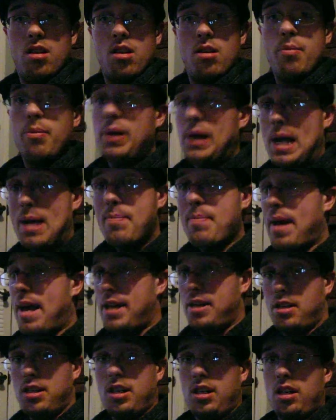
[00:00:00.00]
Play
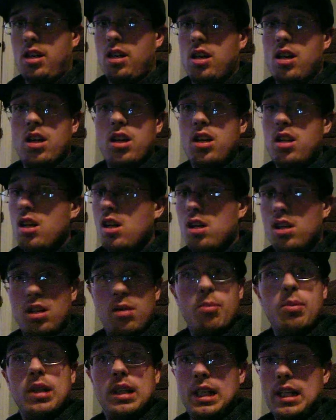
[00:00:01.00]
magic. It's
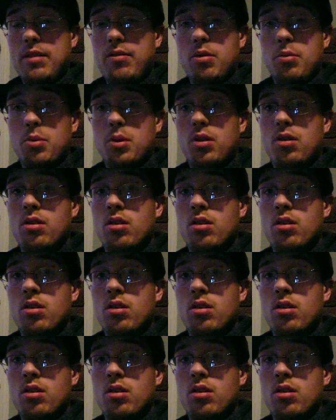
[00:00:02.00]
unbelievable.